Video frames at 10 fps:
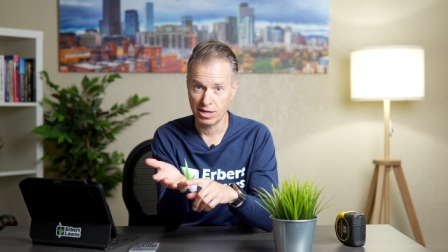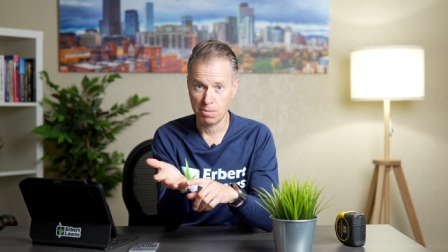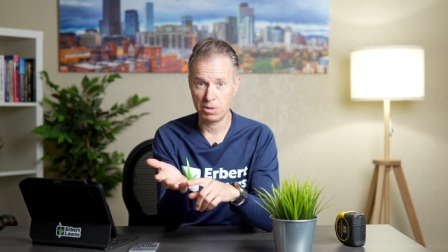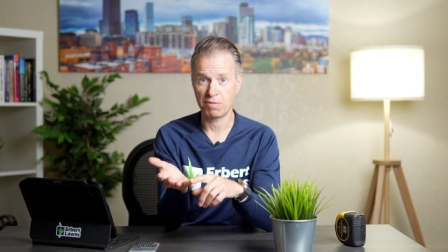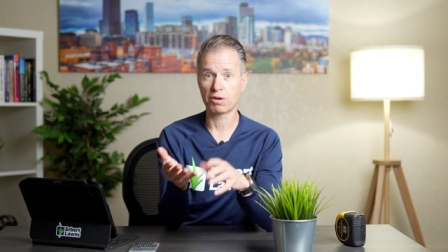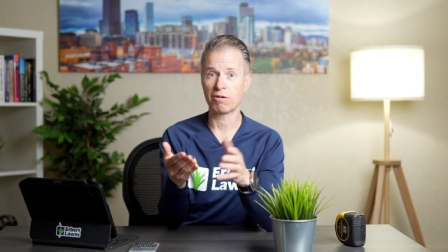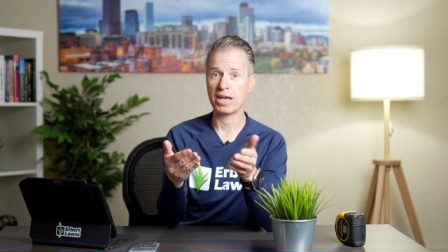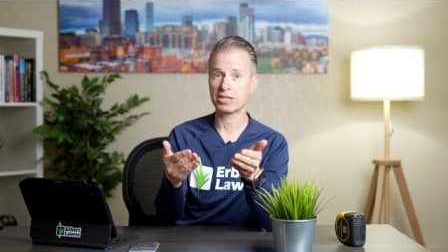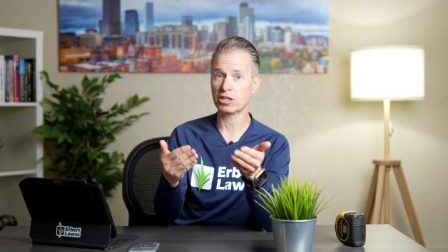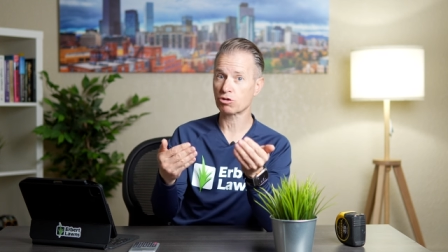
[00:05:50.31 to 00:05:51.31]
I mean, if the
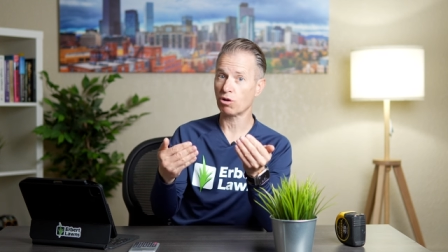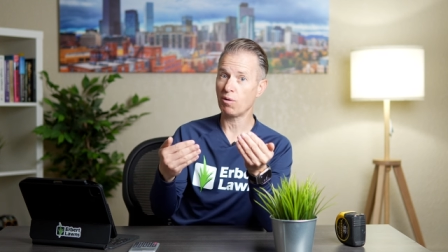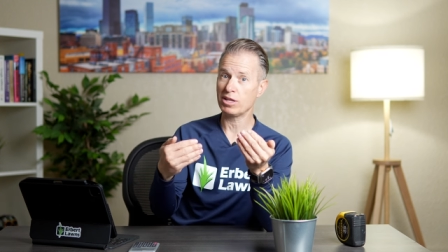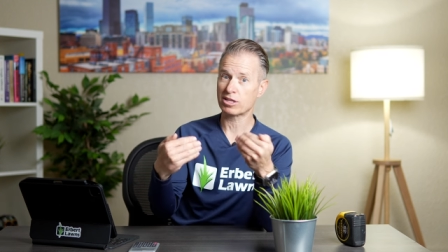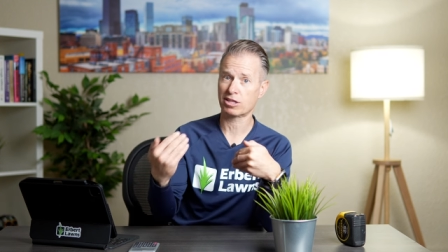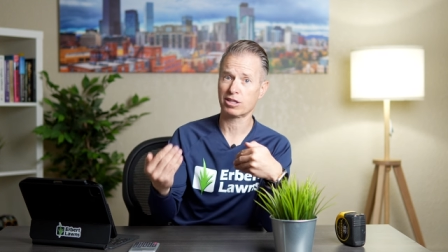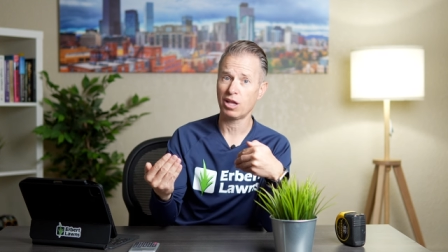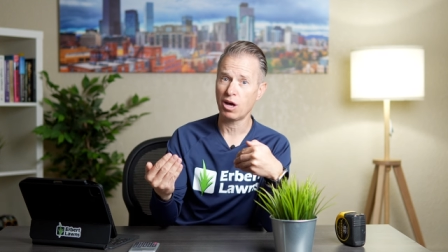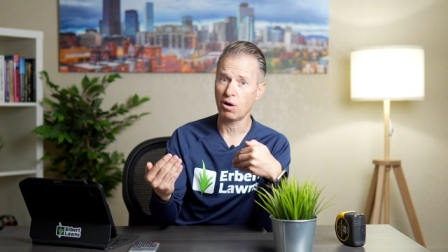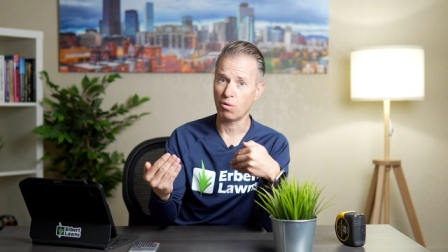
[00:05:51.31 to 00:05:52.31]
grass is growing
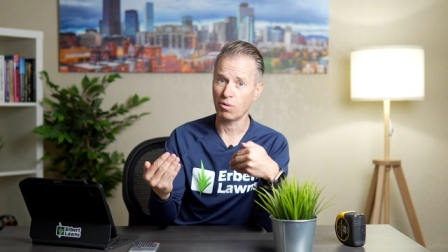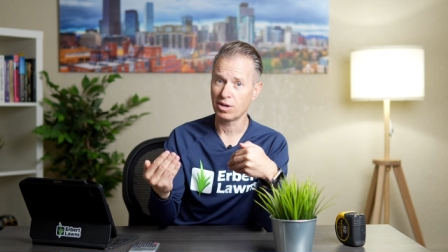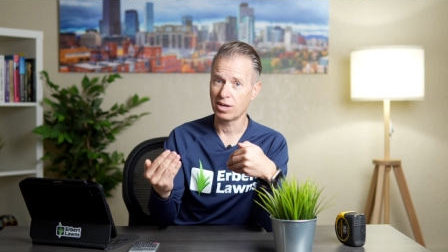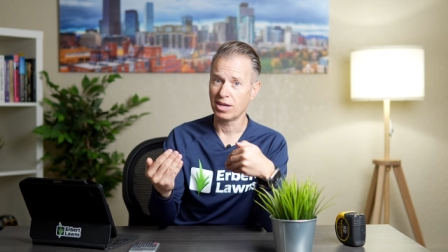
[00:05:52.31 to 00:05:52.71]
slow